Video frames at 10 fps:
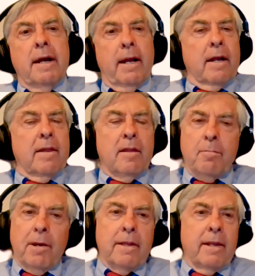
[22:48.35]
And I
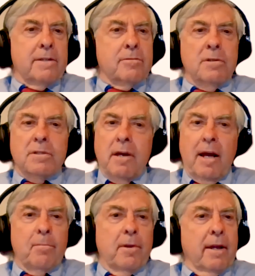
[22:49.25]
suspect that's also
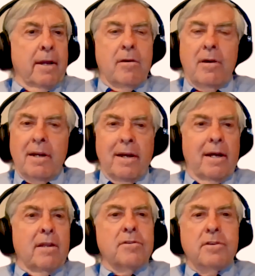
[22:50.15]
happening in
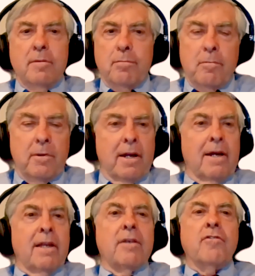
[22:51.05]
cardiology and
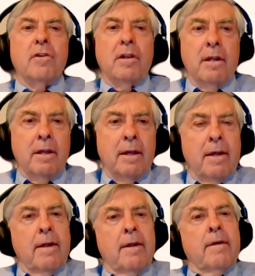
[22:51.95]
pulmonology
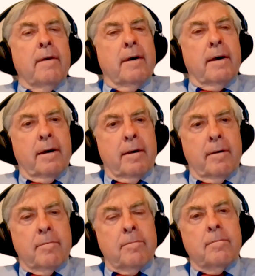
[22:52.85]

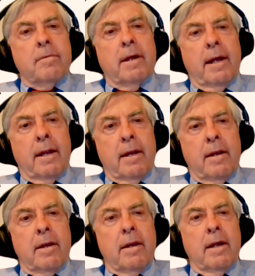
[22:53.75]
um,
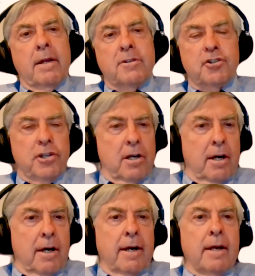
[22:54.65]
and, and, GI,
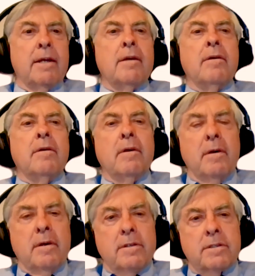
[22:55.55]

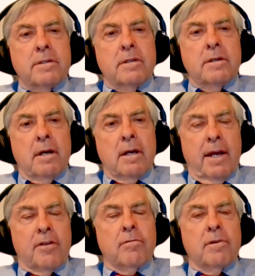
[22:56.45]
uh,
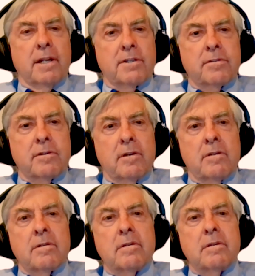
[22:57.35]

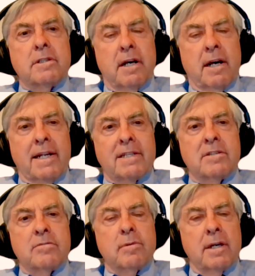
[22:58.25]
gastrointestinal
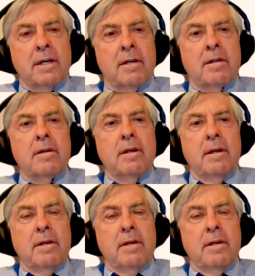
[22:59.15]
science as well.